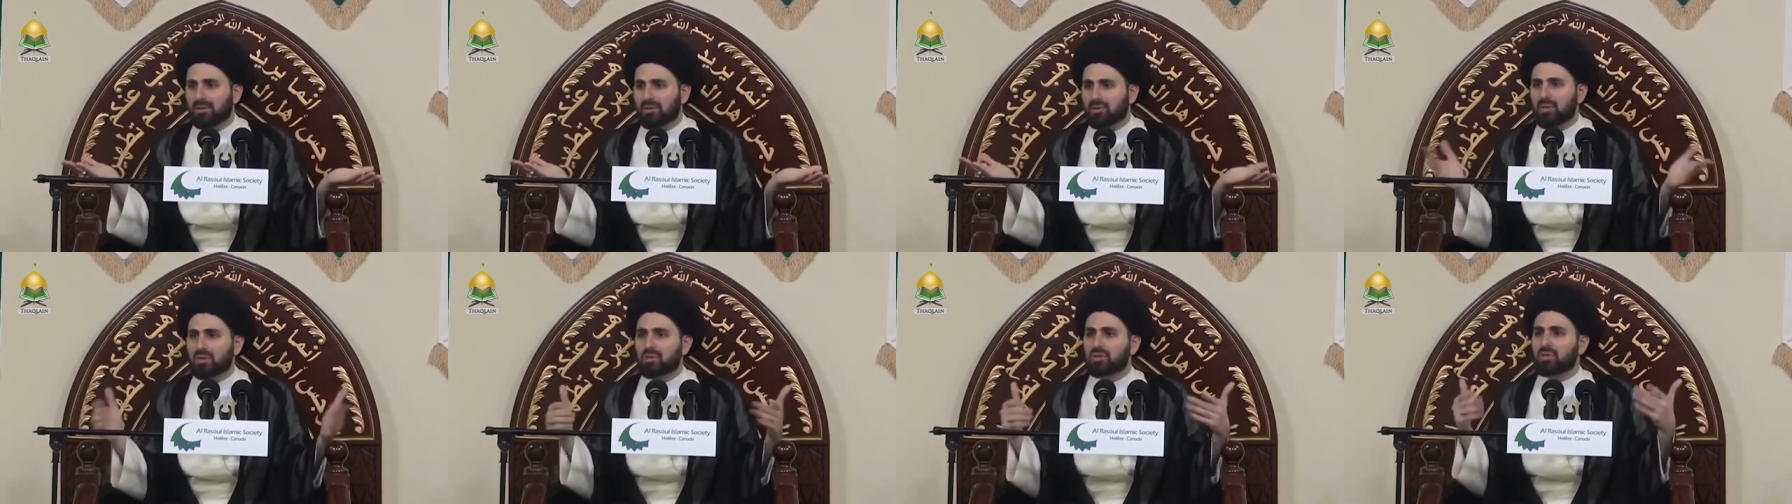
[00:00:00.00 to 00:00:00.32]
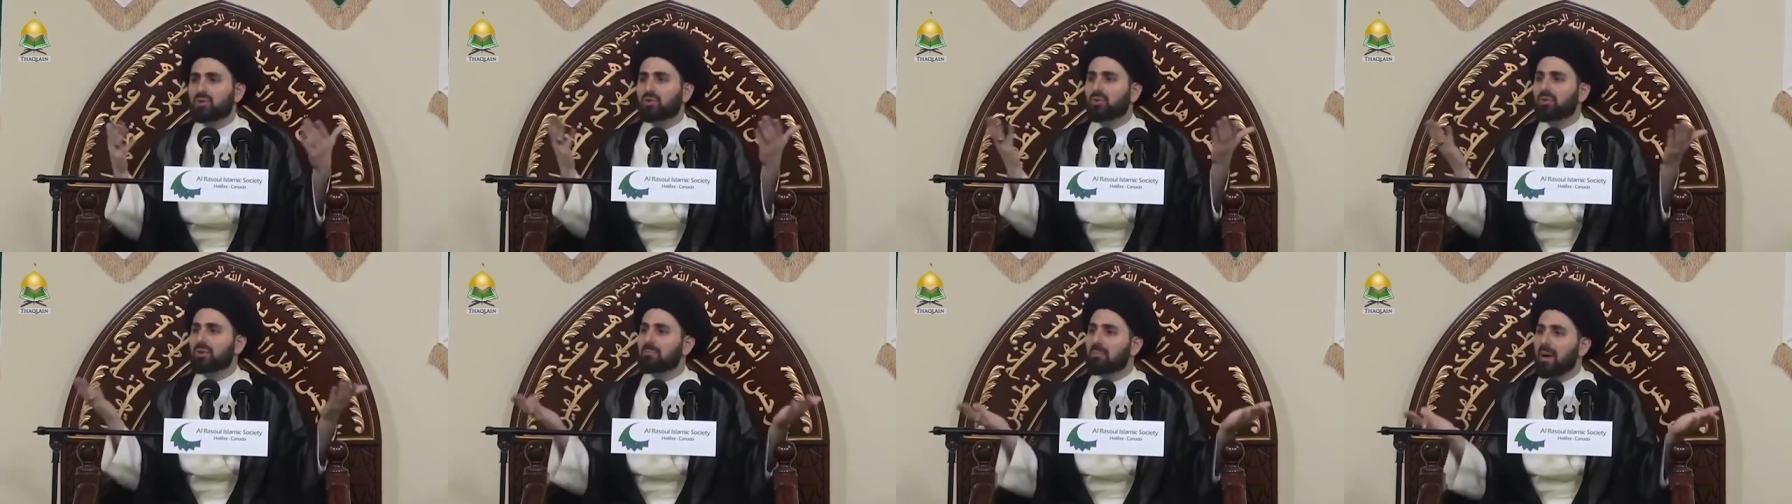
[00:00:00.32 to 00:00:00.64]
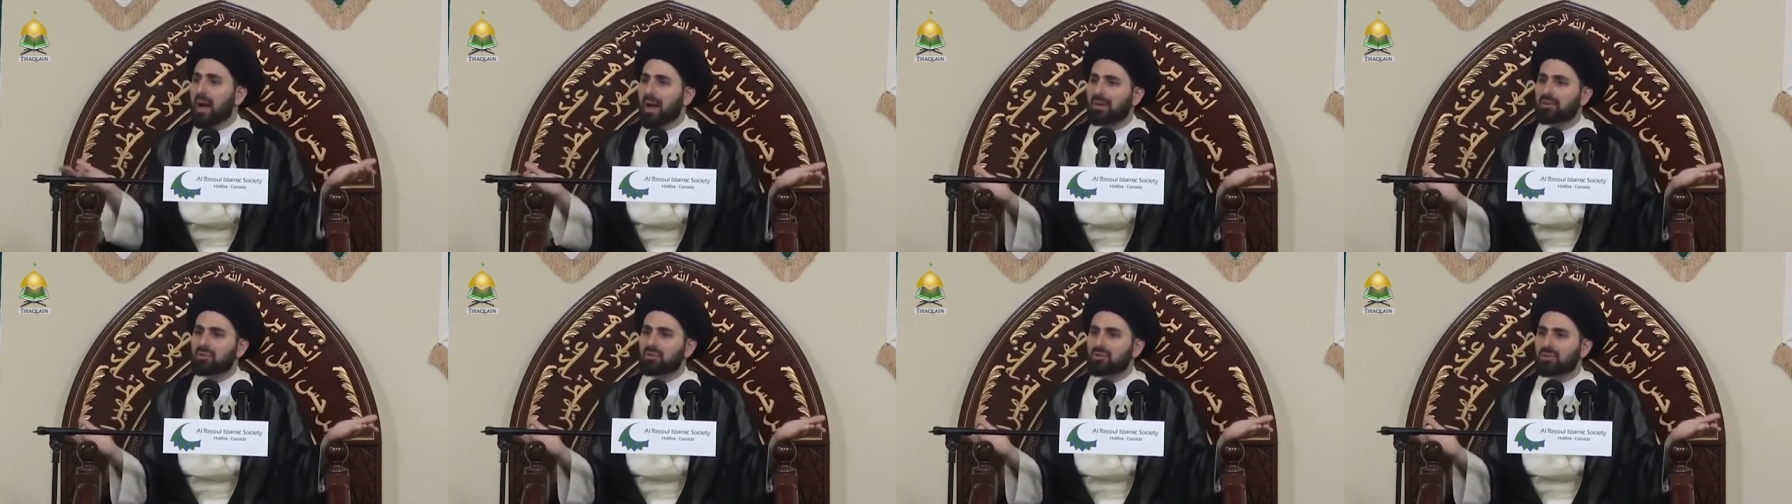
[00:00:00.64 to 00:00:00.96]
just to
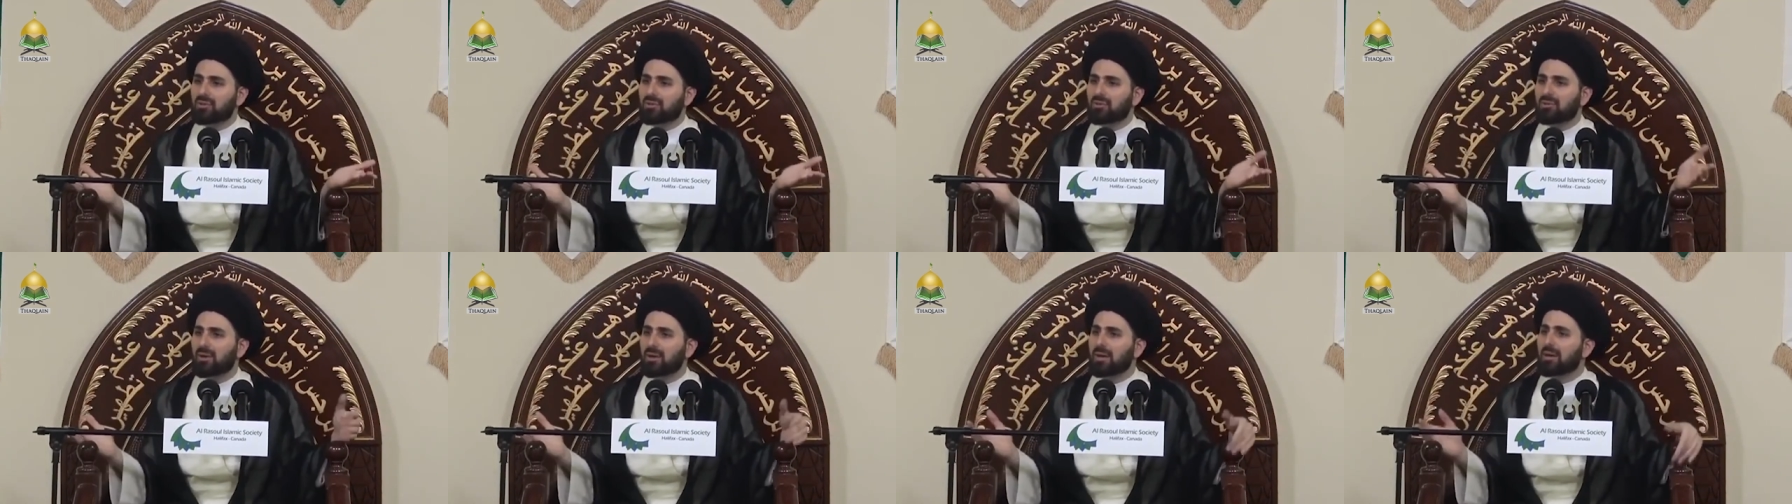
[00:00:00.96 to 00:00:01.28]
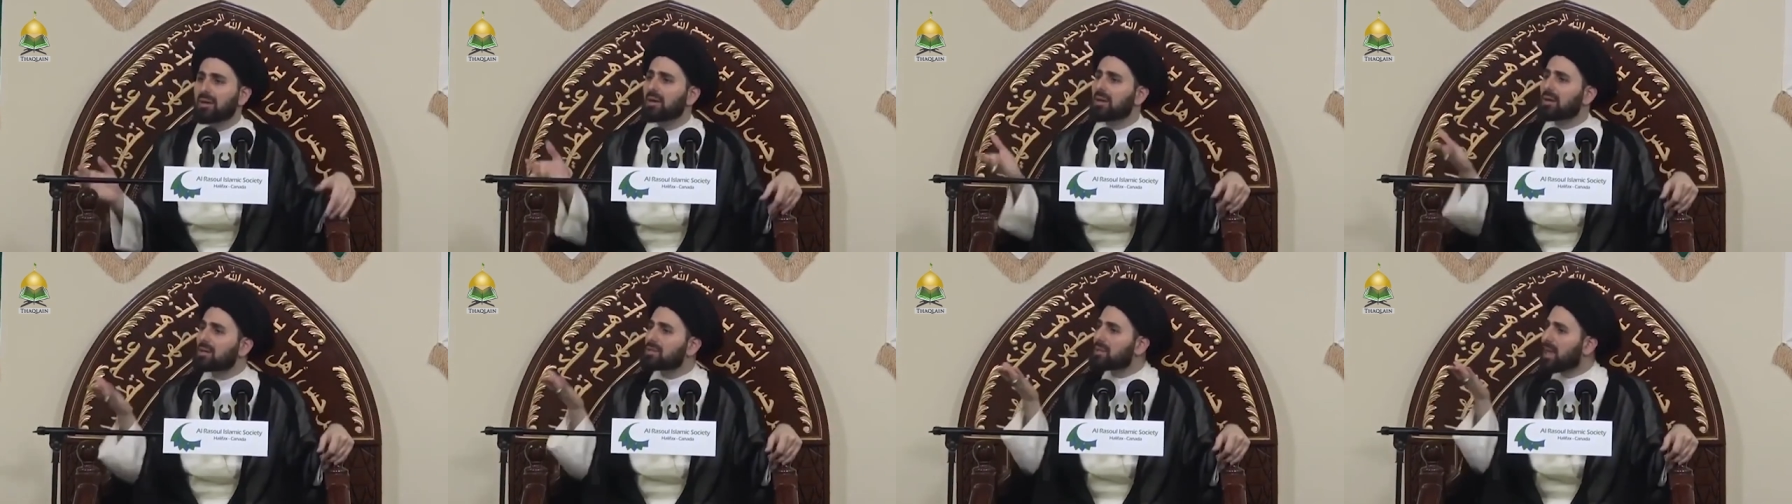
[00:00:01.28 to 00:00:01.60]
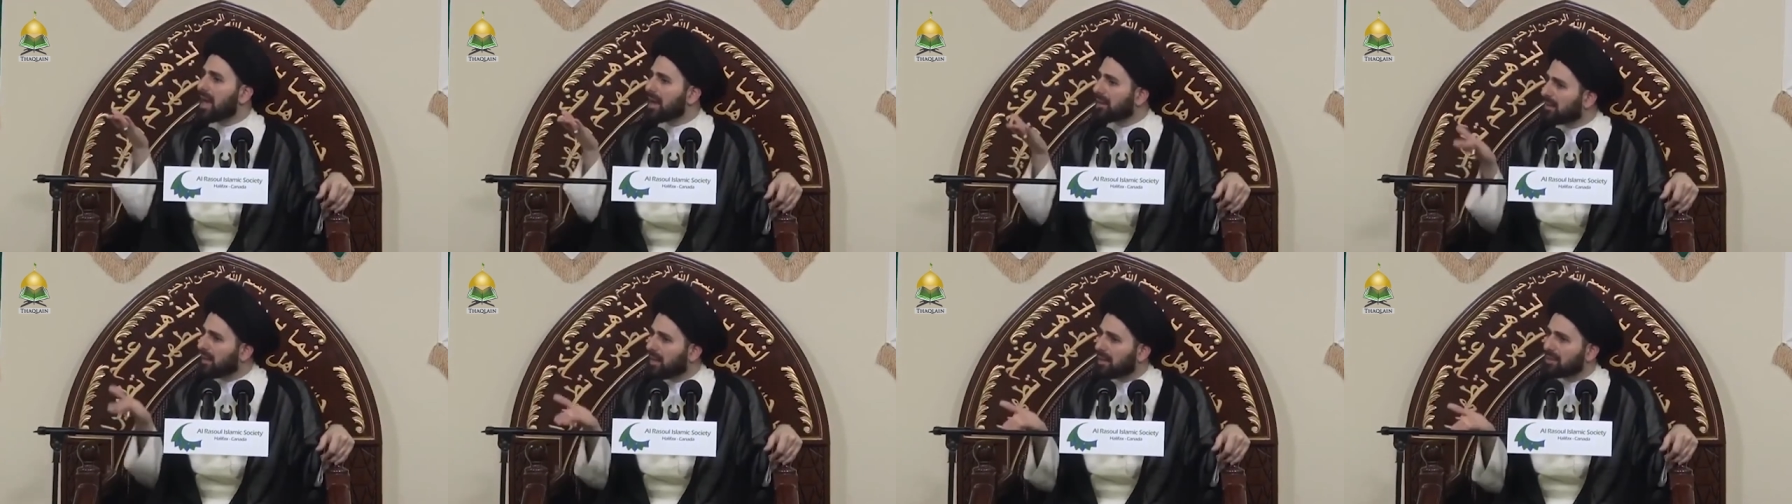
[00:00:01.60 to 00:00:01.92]
remind you, is
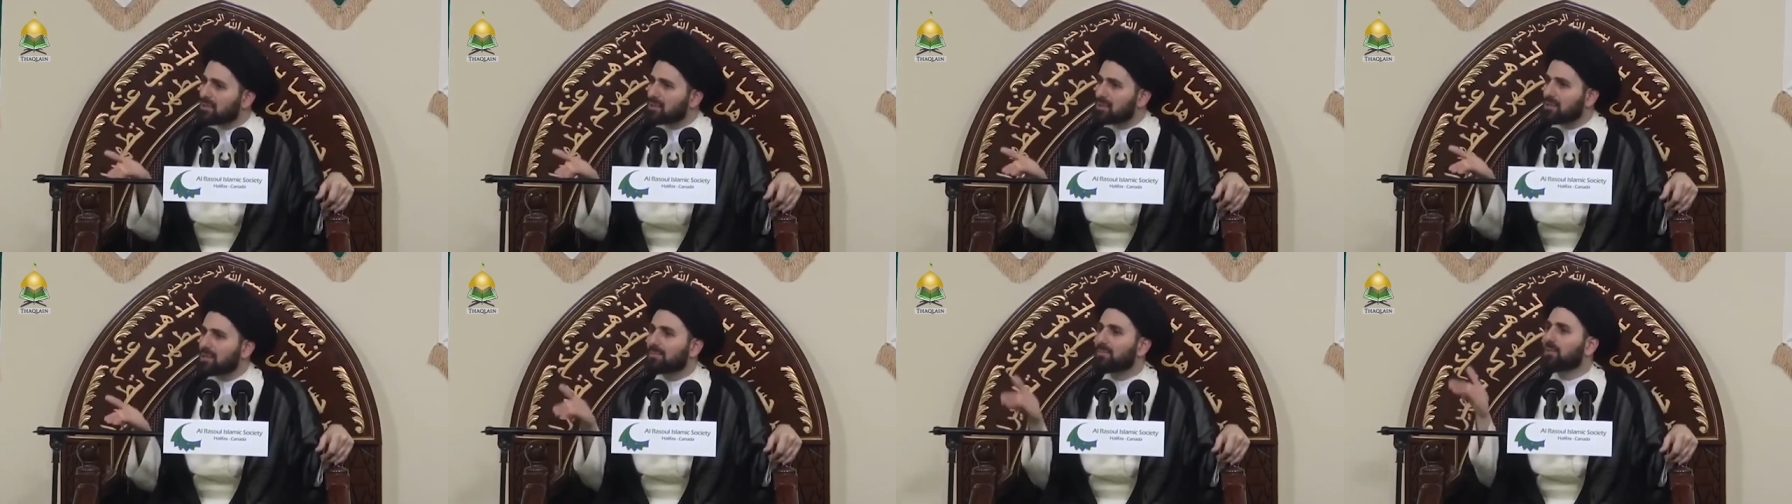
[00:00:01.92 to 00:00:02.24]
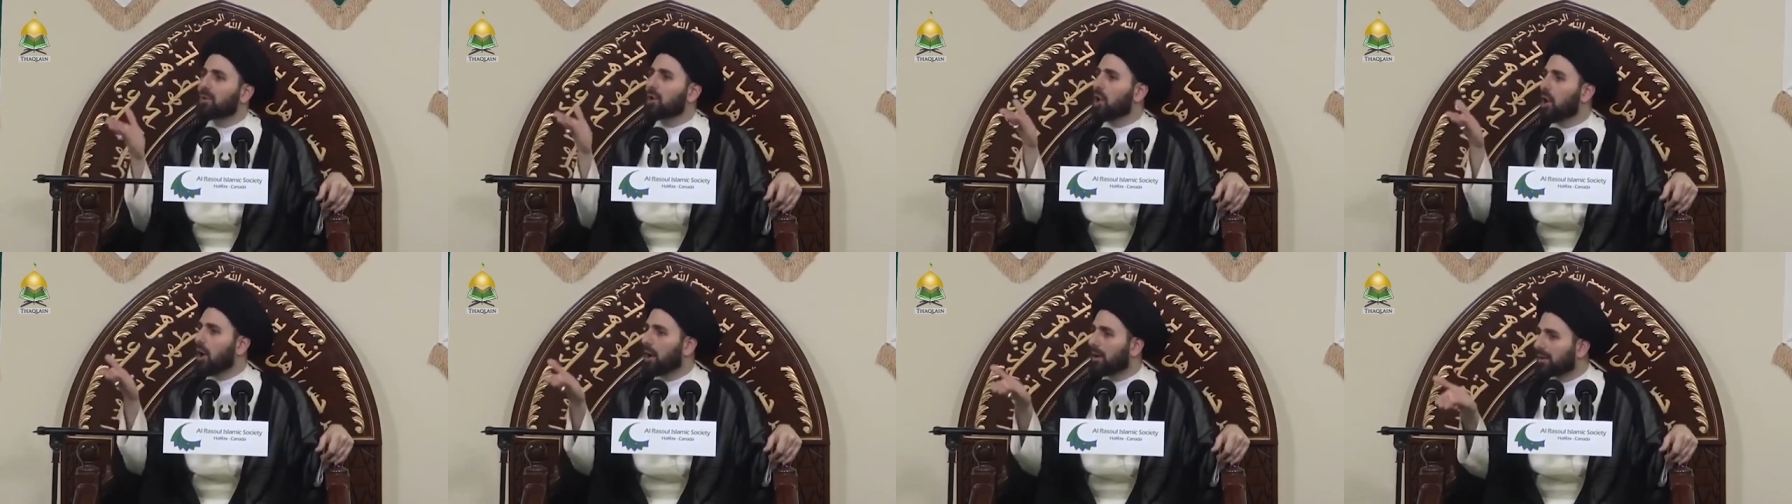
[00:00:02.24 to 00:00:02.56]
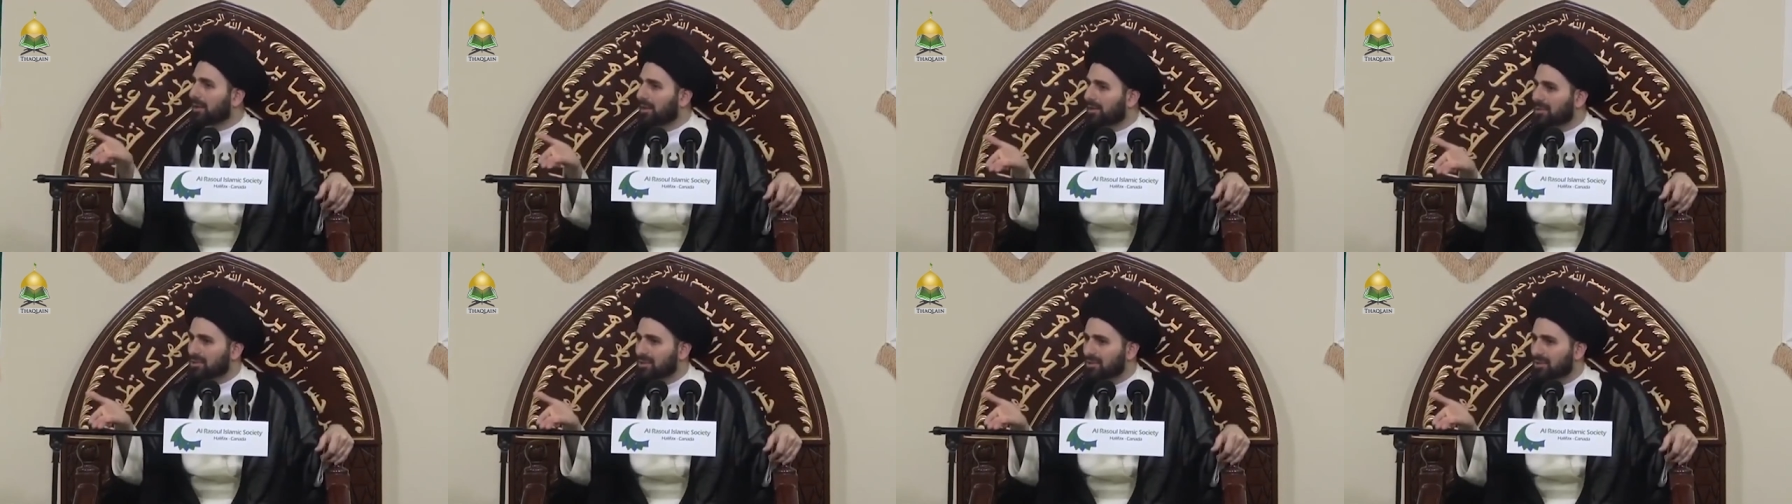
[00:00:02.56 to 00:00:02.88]
that yes, there are
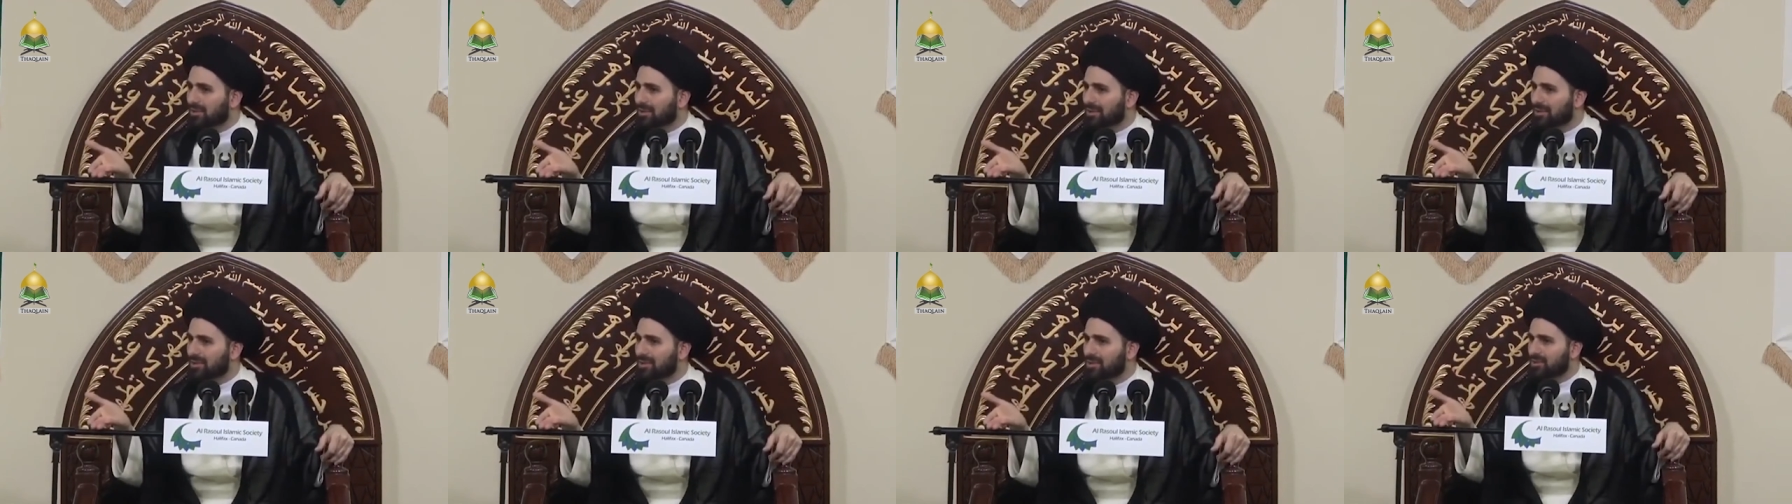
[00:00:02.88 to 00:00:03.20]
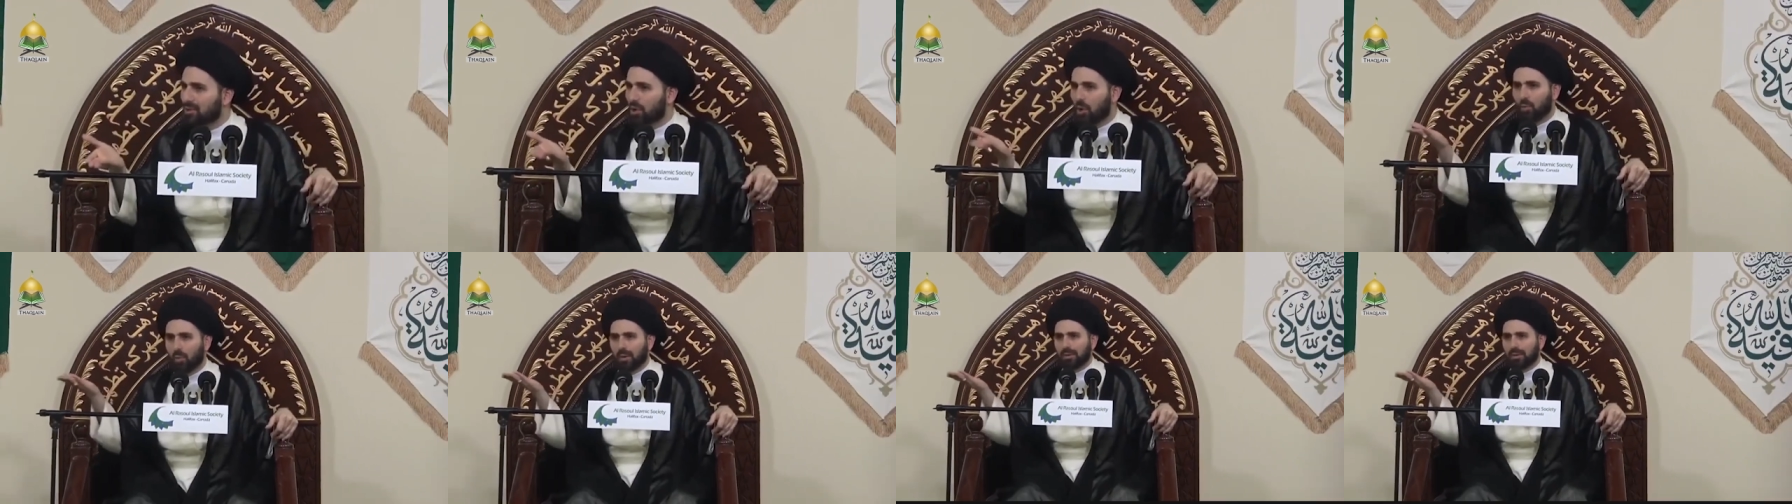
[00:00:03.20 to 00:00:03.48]
concerns. No